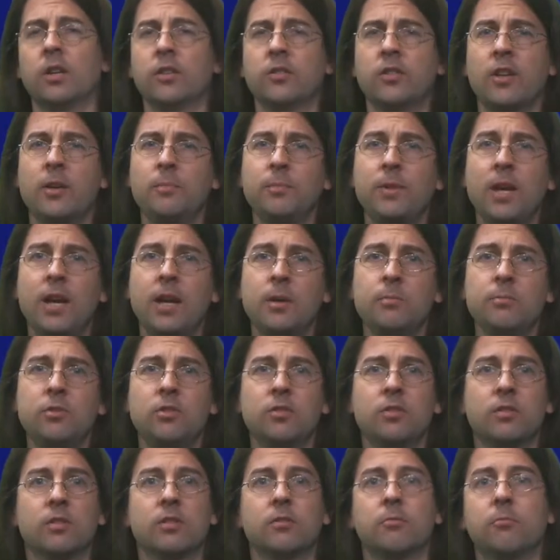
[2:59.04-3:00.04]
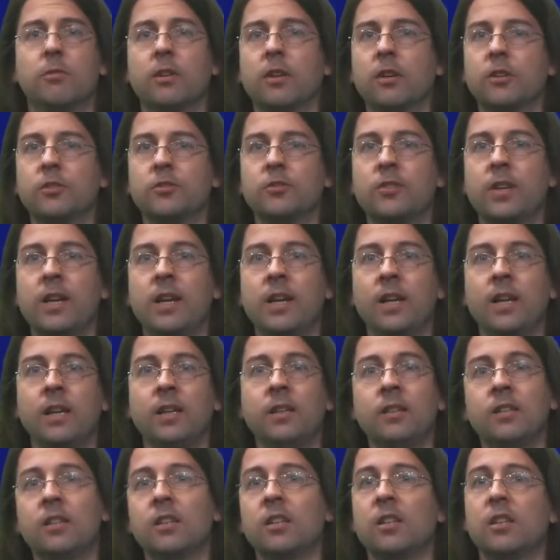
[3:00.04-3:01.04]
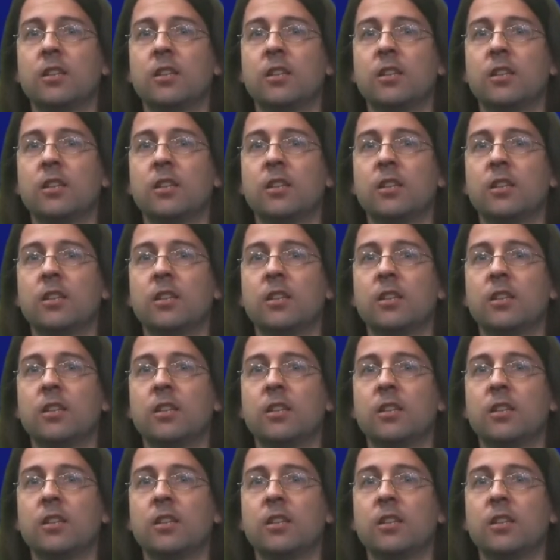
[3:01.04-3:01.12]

Sometimes, when you are sailing,